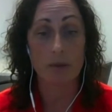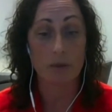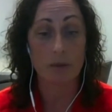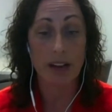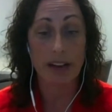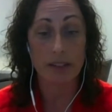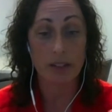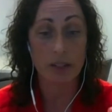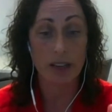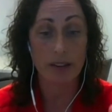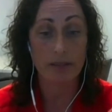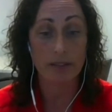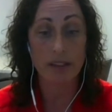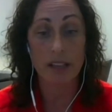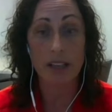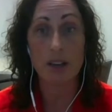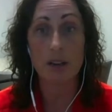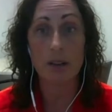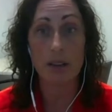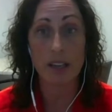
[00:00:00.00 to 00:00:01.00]
We actually have a
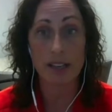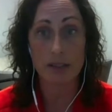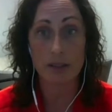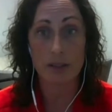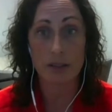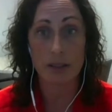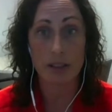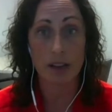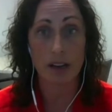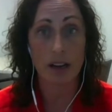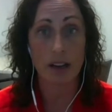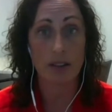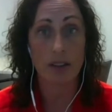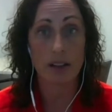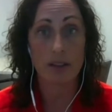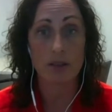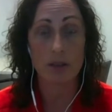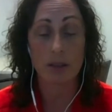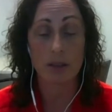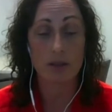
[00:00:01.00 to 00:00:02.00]
legal list
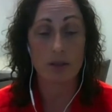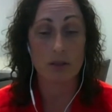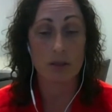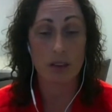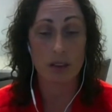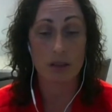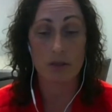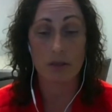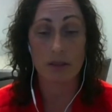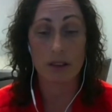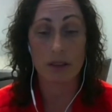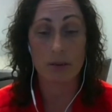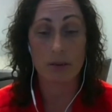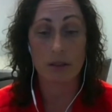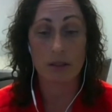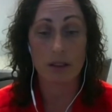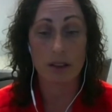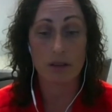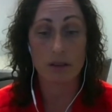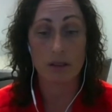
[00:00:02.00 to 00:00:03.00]
that starts generally
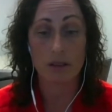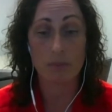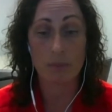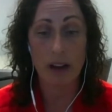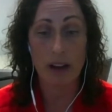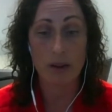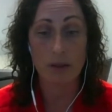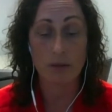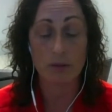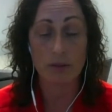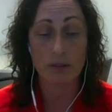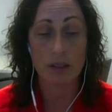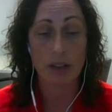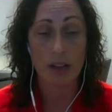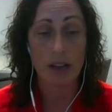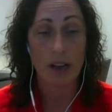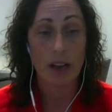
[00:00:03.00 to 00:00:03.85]
with their spouse,